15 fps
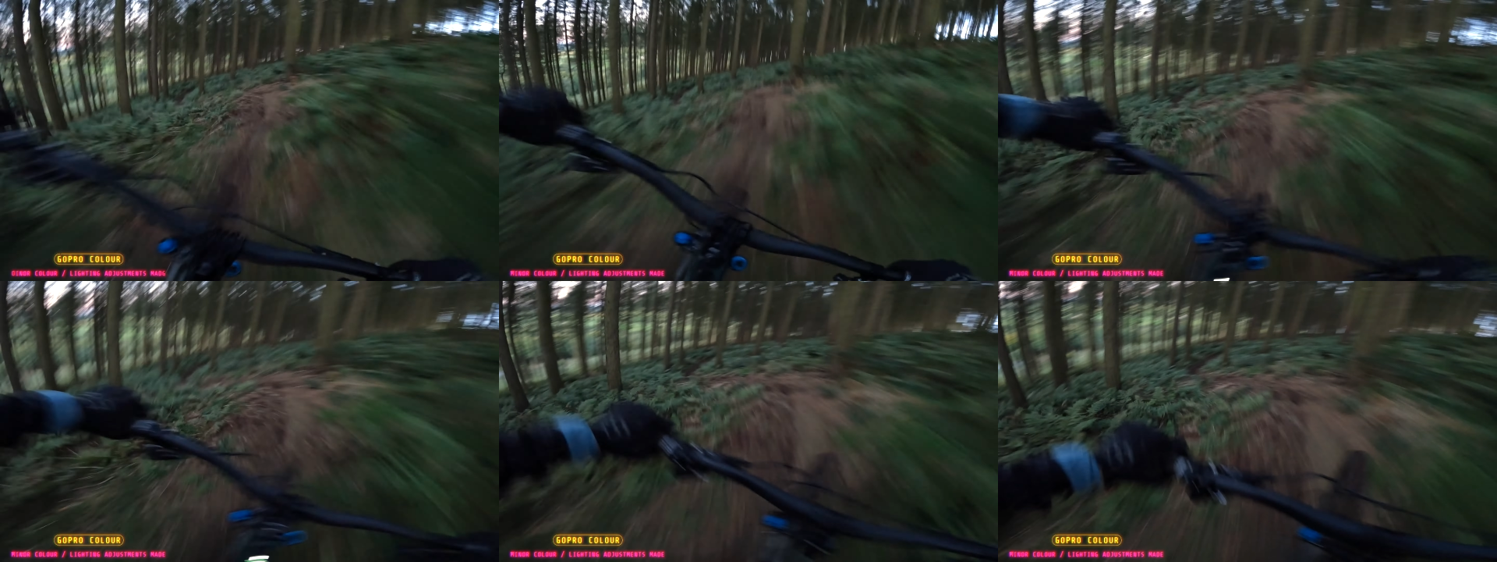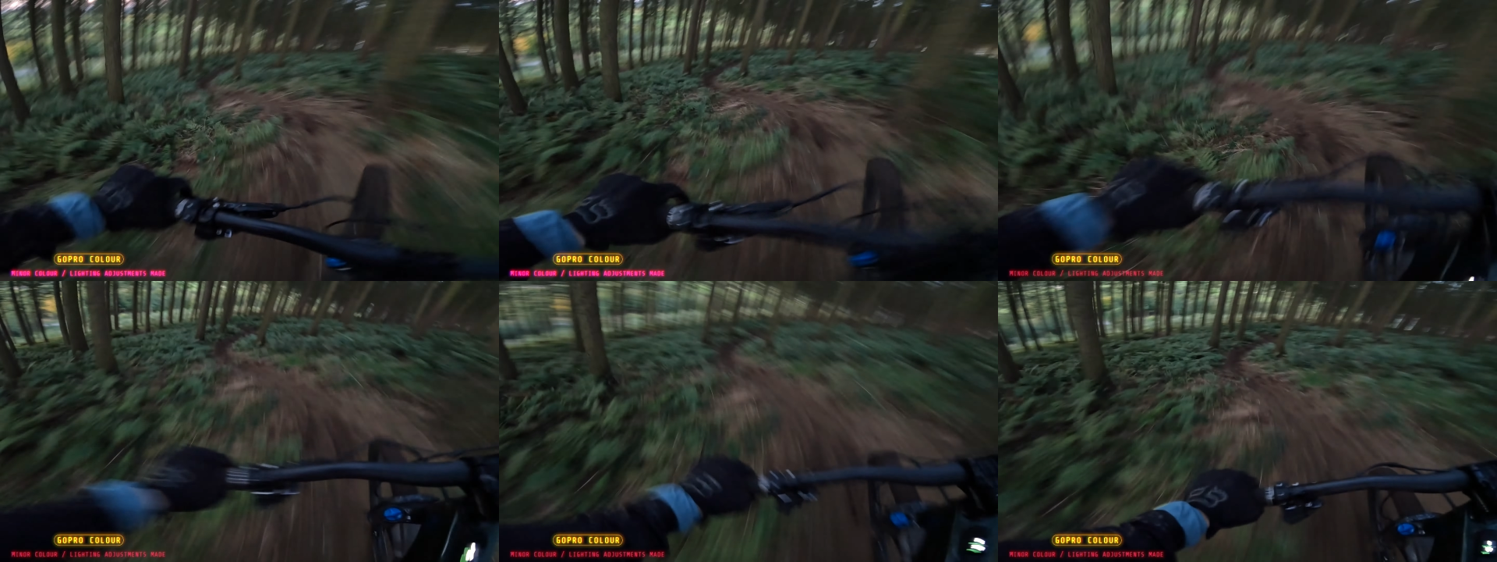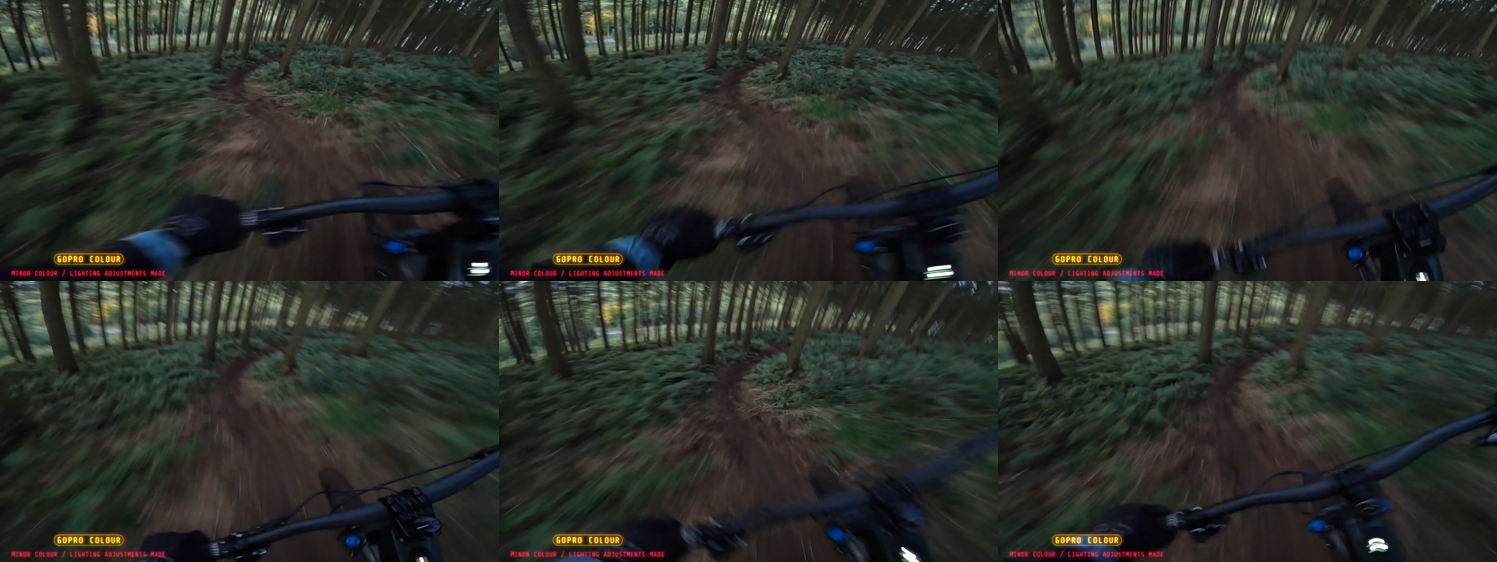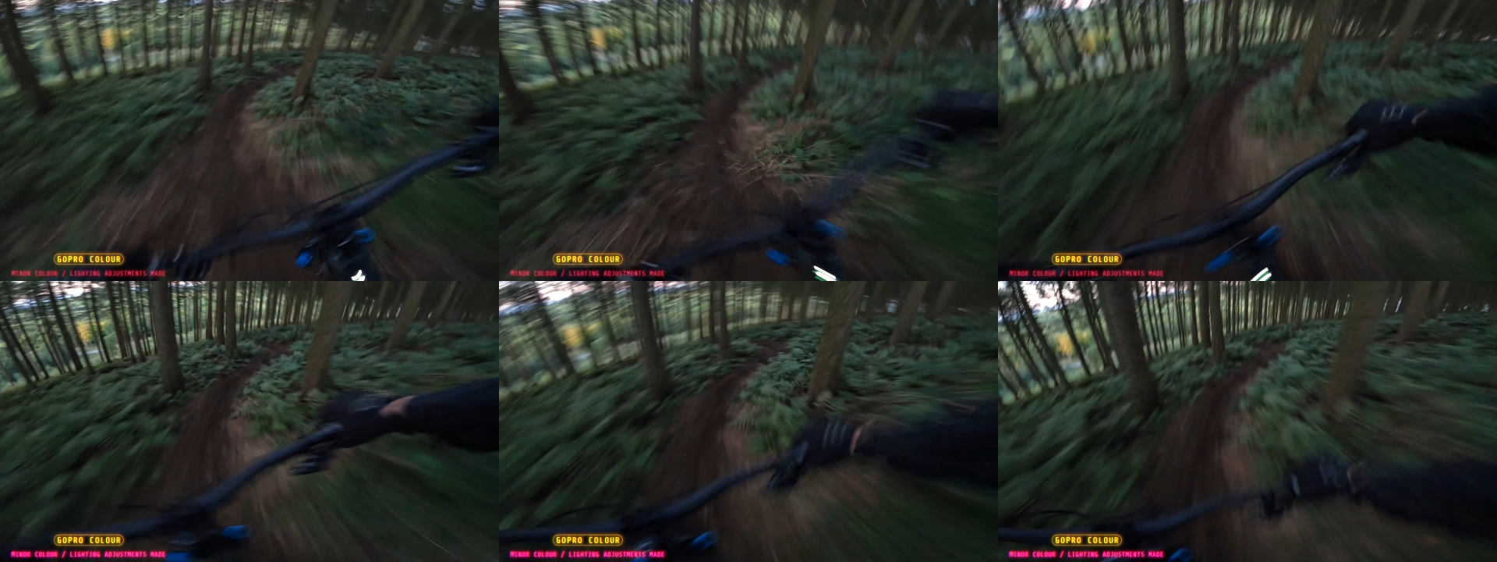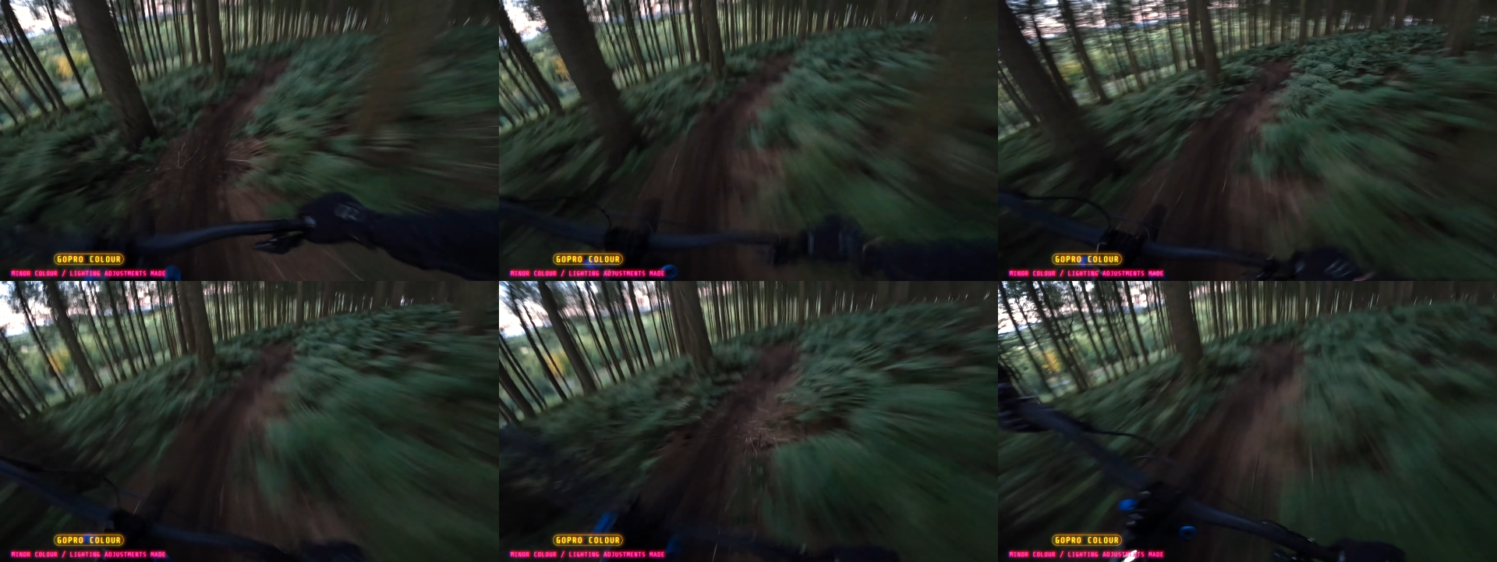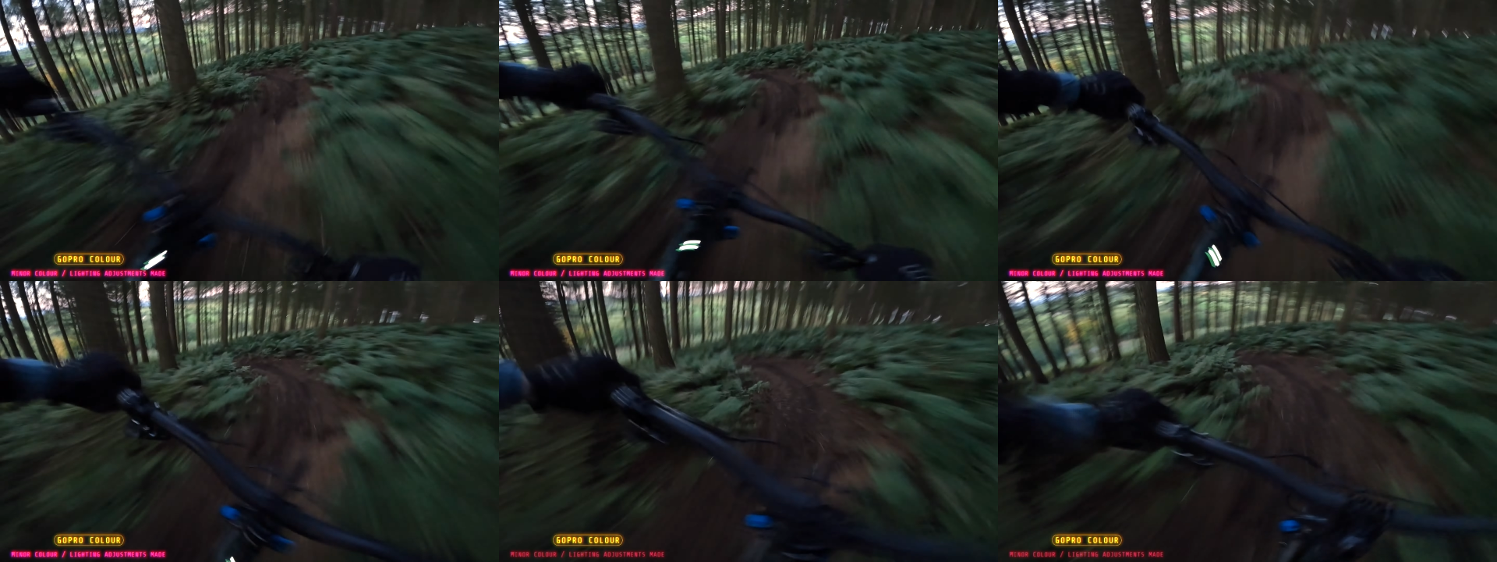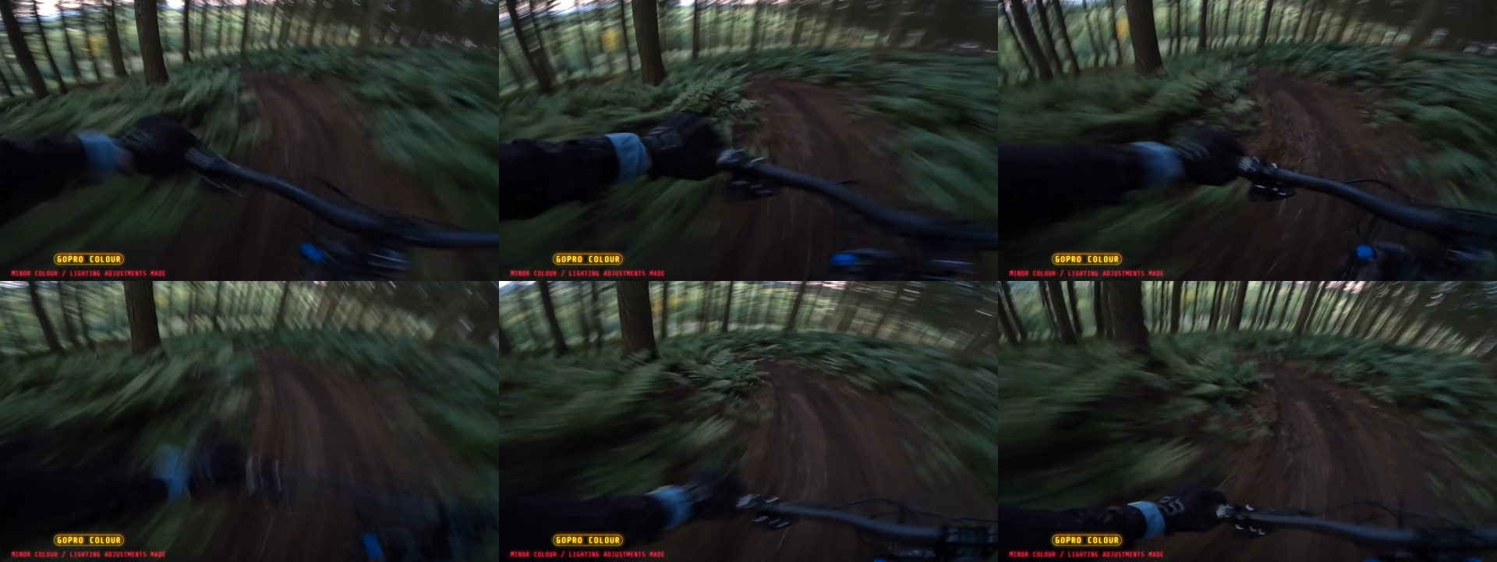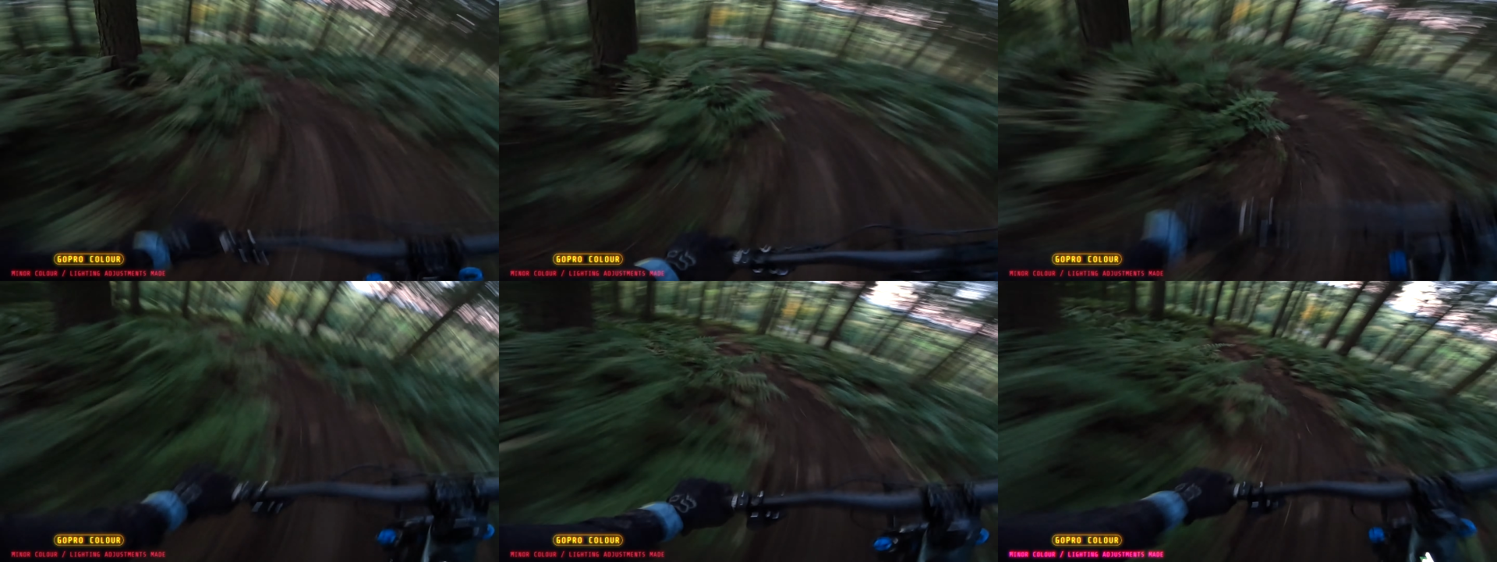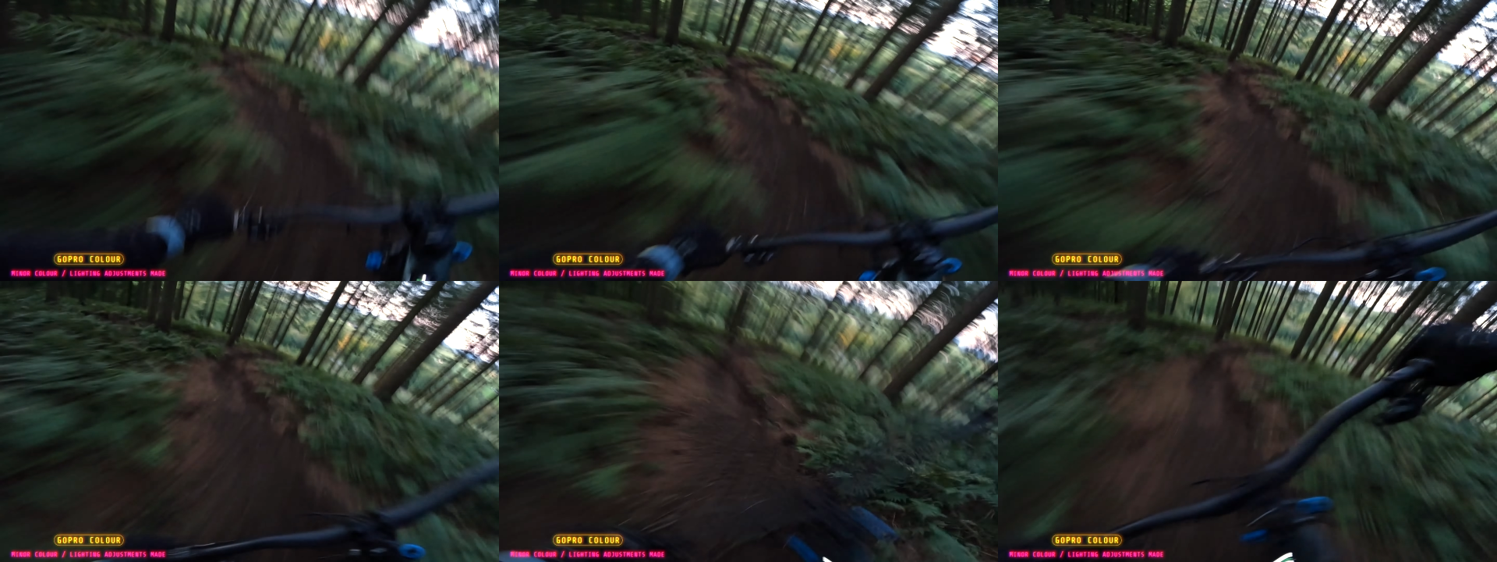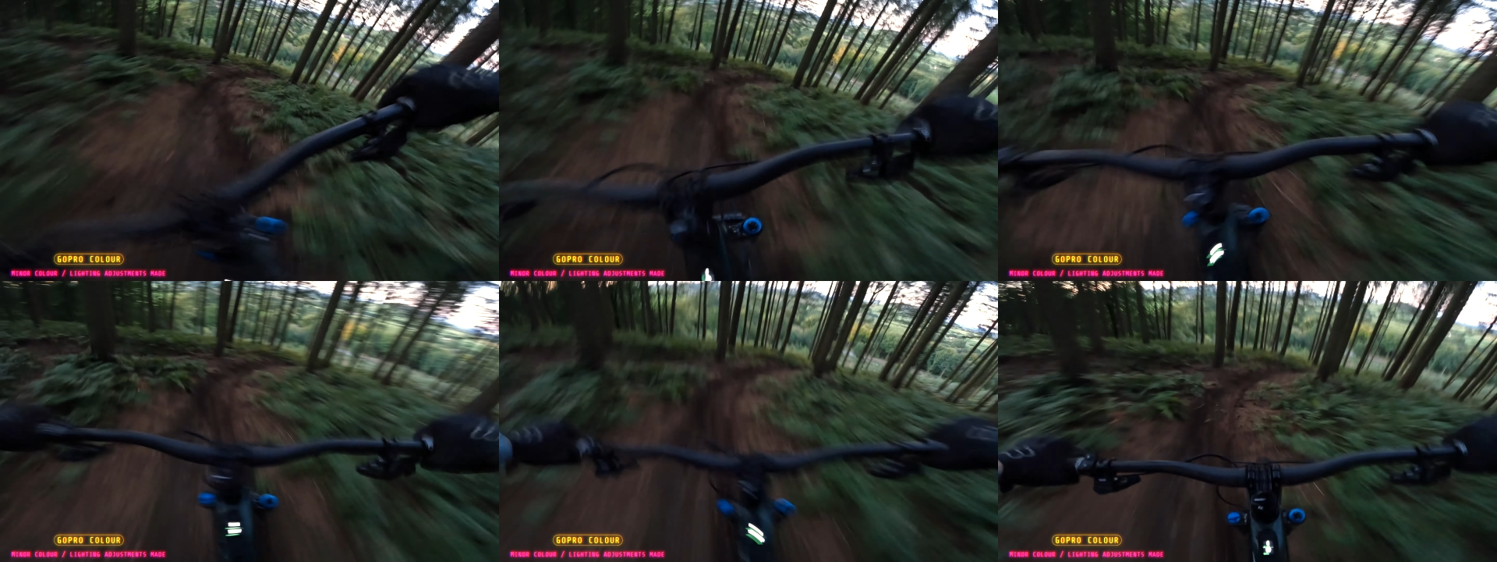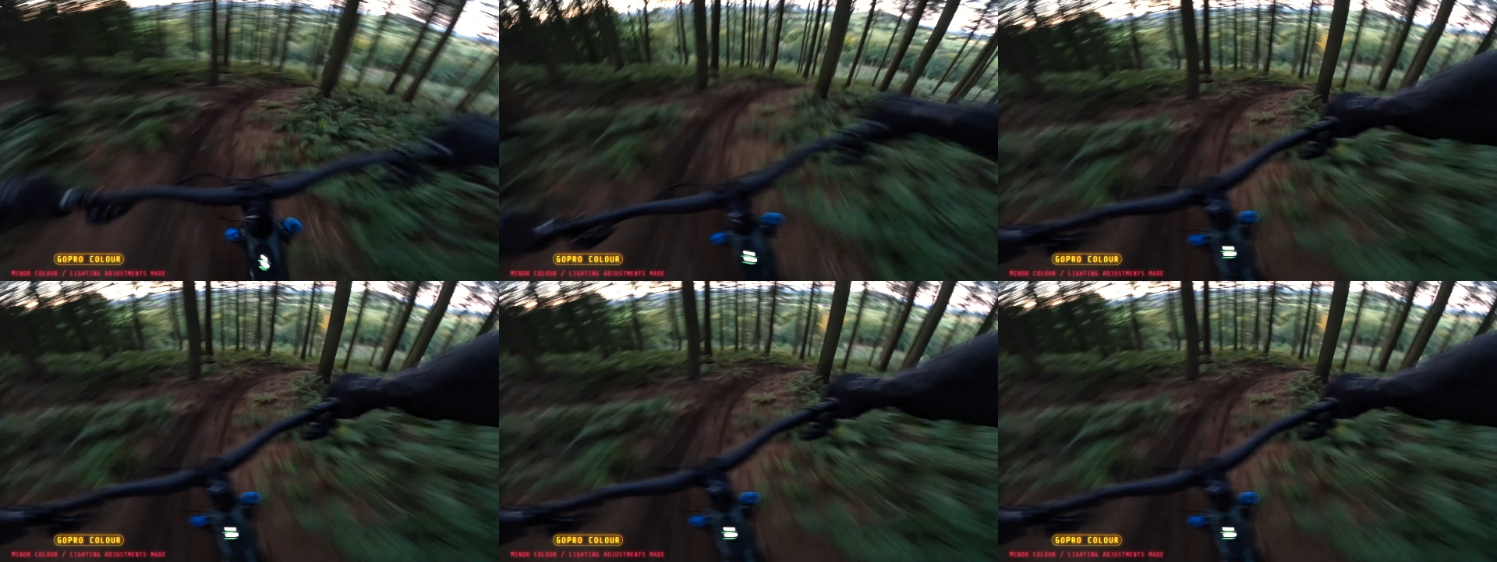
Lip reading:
No face is visible, so there are no lips to read.